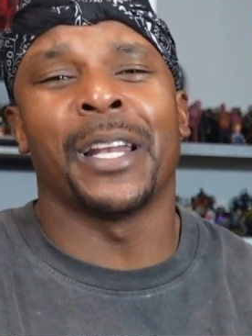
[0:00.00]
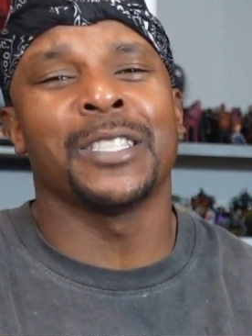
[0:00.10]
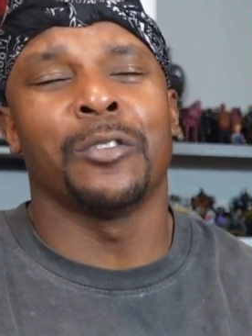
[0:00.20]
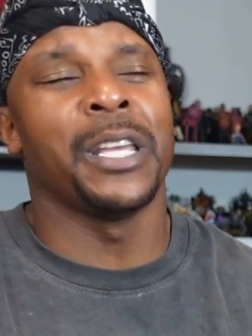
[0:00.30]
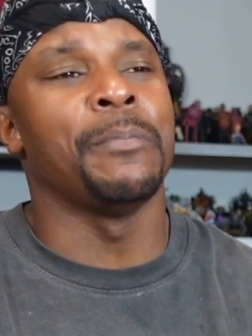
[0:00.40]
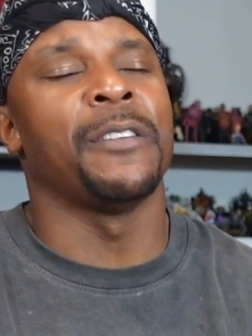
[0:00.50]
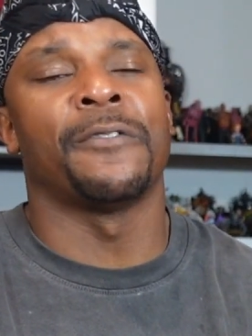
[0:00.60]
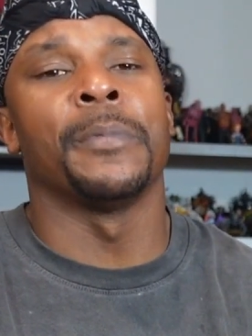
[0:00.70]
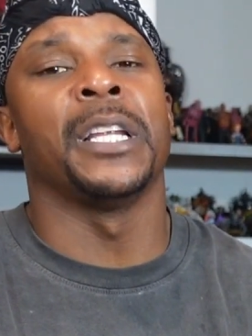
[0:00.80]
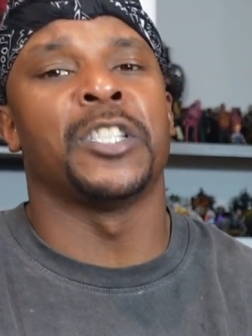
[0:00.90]
There's no need
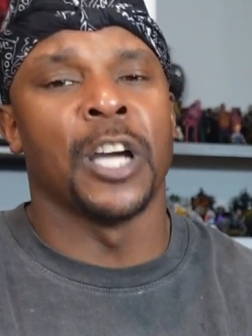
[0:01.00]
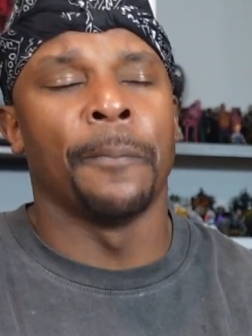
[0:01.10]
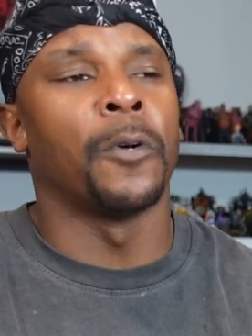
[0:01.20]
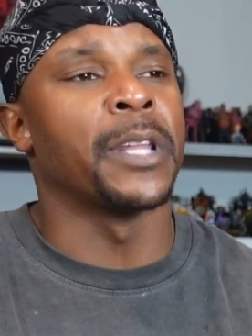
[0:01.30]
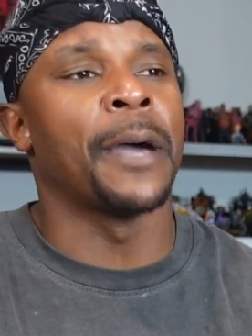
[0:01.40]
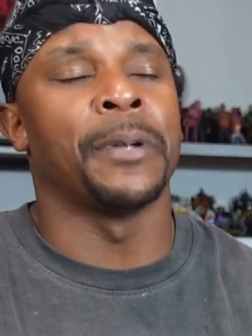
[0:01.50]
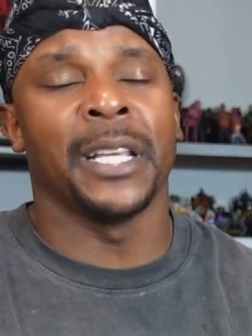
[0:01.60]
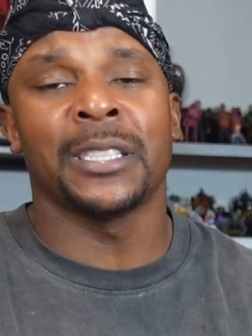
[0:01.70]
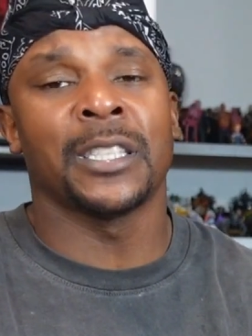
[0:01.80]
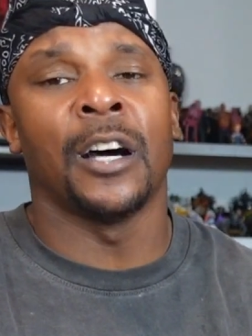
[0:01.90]
for me to jump on that, but
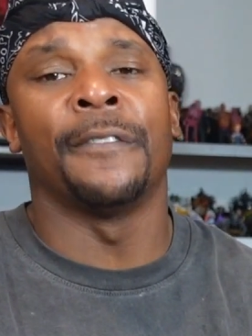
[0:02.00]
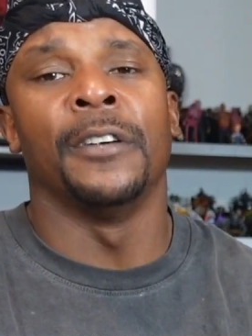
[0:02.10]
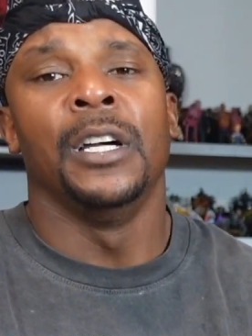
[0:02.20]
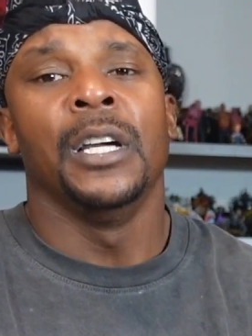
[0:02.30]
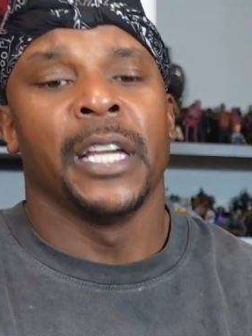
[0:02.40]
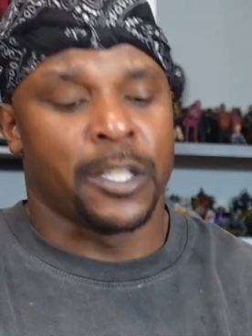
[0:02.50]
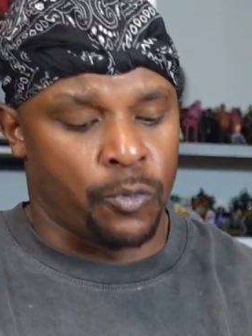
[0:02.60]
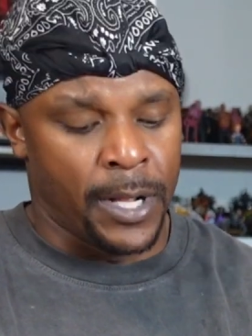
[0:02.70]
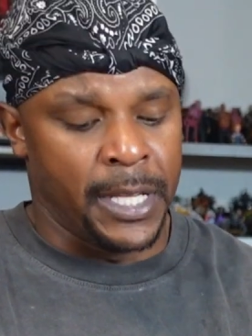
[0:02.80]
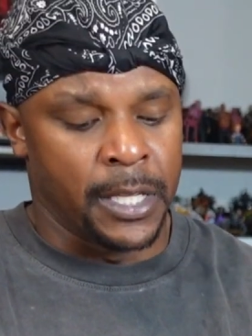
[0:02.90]
this stuff is
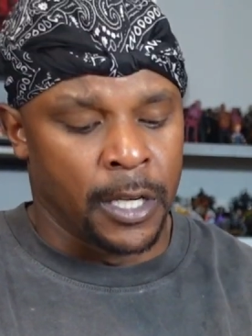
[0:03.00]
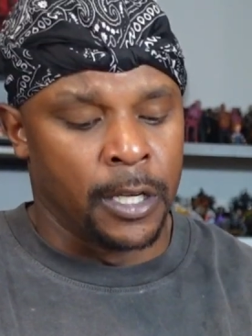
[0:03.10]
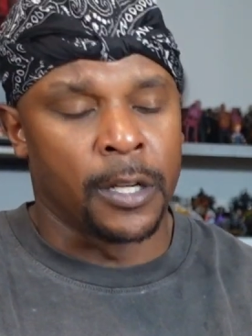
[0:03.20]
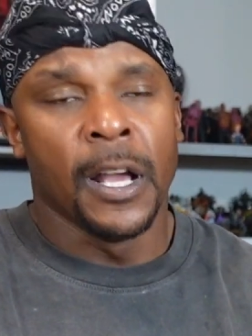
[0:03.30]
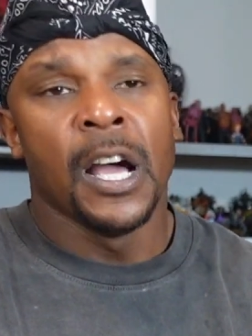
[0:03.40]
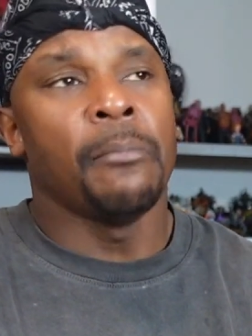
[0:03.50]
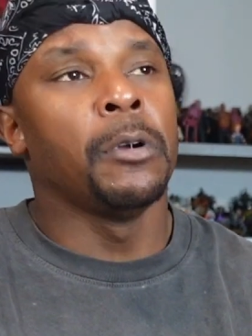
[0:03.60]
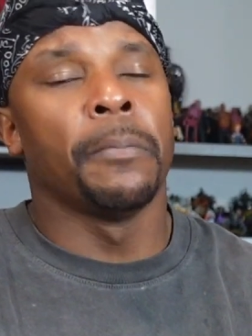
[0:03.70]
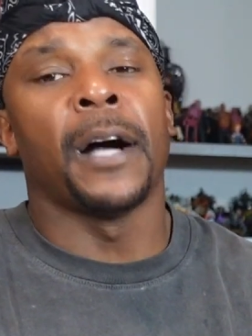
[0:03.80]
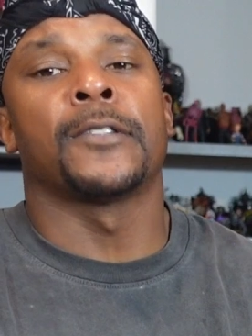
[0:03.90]
really good. I
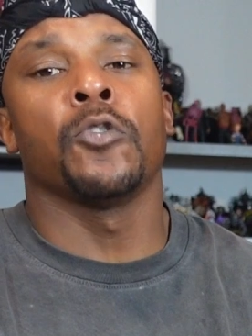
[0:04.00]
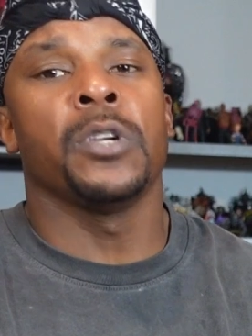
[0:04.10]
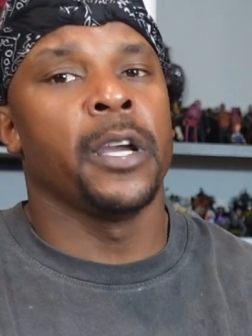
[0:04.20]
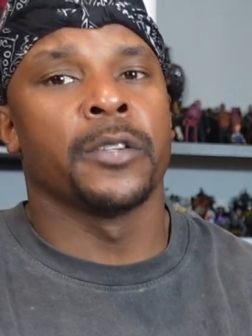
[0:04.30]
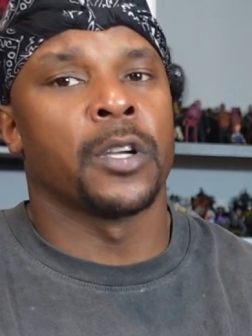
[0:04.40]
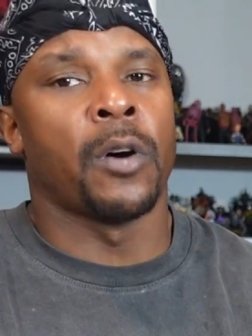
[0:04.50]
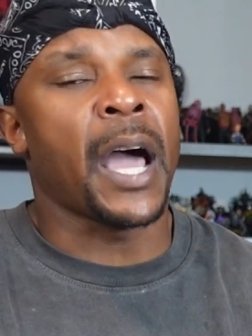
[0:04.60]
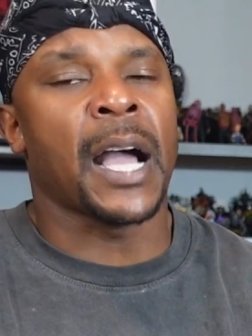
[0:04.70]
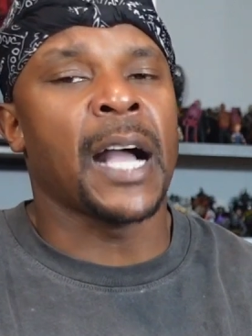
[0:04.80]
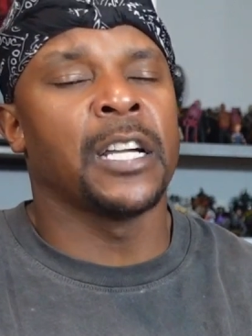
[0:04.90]
remember about 2 years ago,
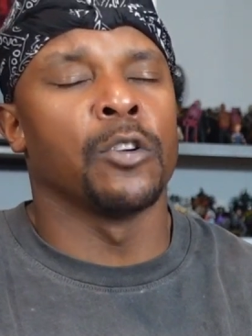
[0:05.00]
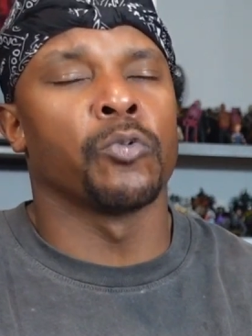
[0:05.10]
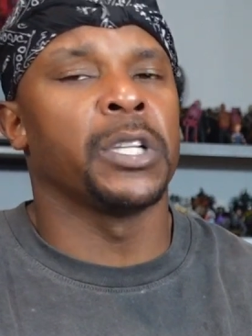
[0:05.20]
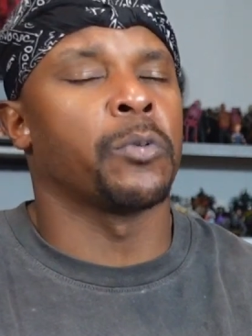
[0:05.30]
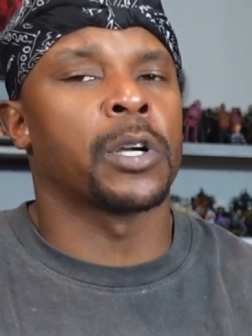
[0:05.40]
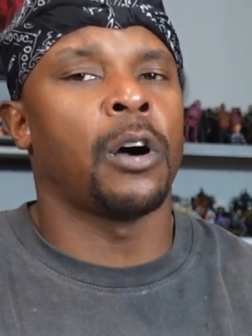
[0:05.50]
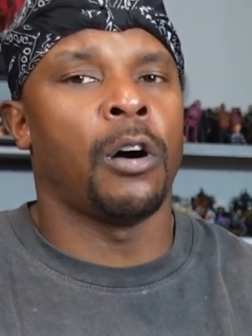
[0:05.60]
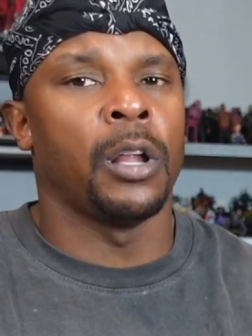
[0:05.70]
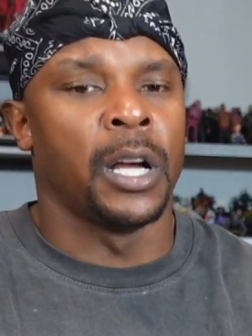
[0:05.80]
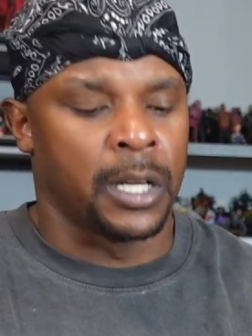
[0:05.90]
I couldn't really
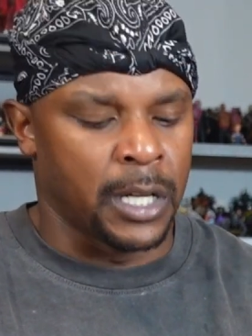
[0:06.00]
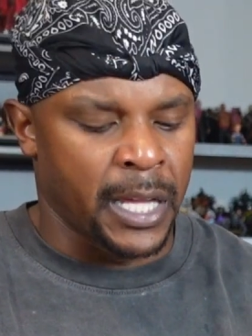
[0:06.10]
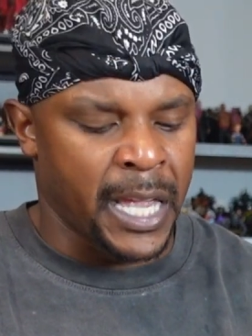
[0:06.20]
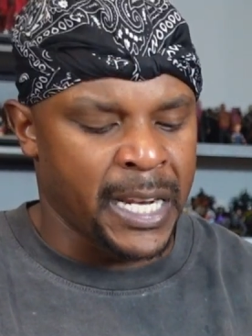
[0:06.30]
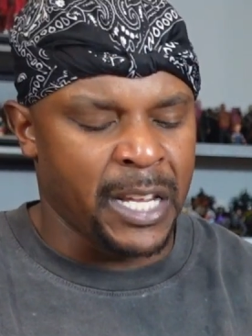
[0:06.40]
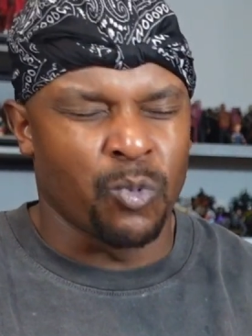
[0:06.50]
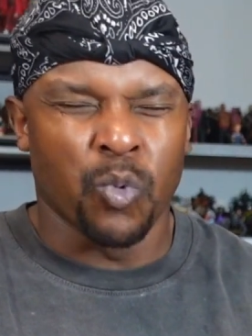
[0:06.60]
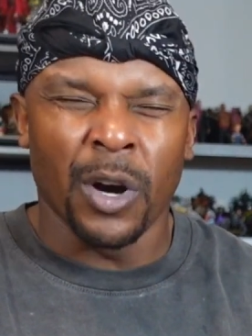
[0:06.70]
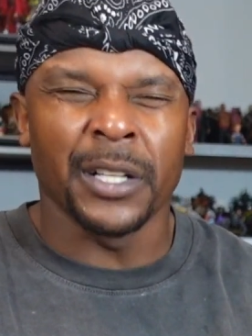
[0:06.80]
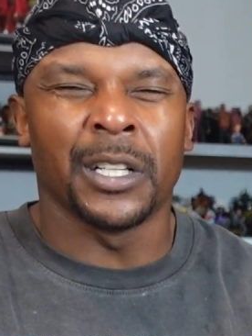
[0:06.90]
recall any
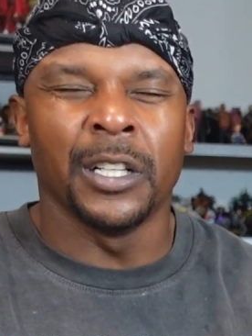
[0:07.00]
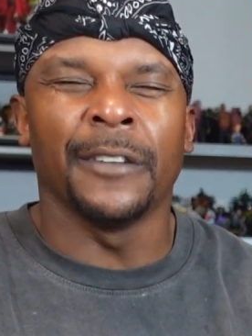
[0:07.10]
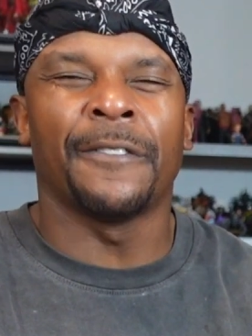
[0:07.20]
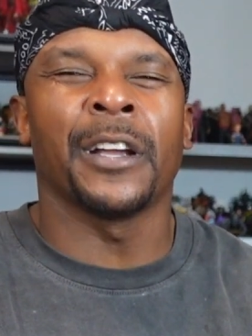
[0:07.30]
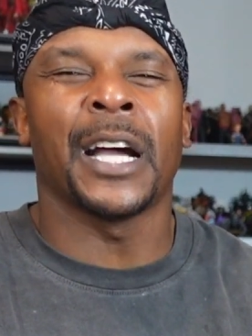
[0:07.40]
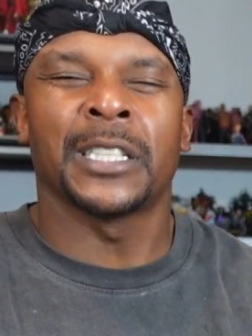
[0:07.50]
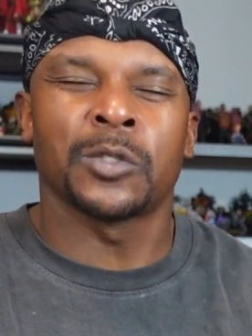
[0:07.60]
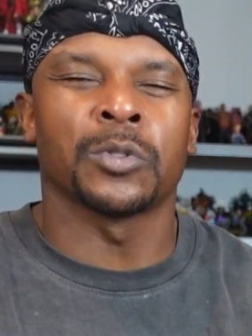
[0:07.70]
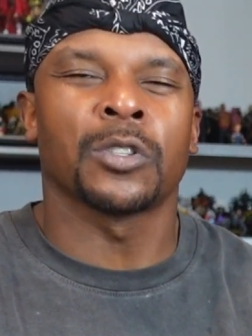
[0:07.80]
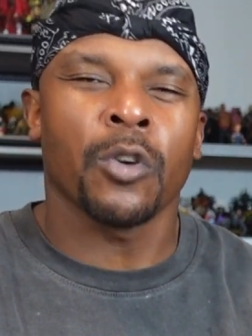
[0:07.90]
one good figure I
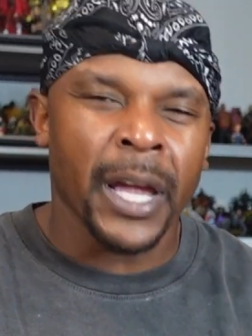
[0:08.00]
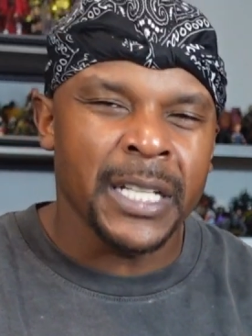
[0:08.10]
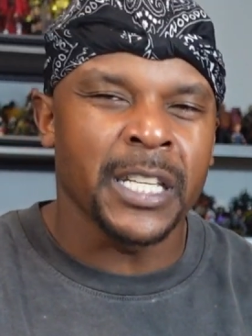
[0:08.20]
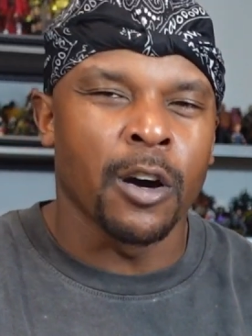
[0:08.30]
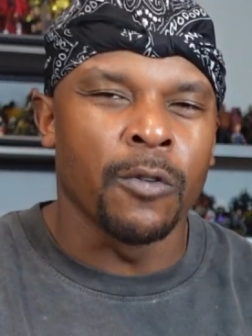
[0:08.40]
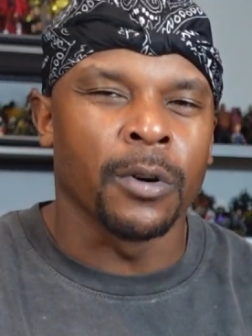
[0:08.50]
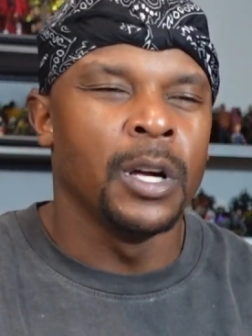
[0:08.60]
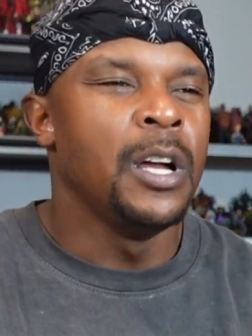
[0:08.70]
just was crazy over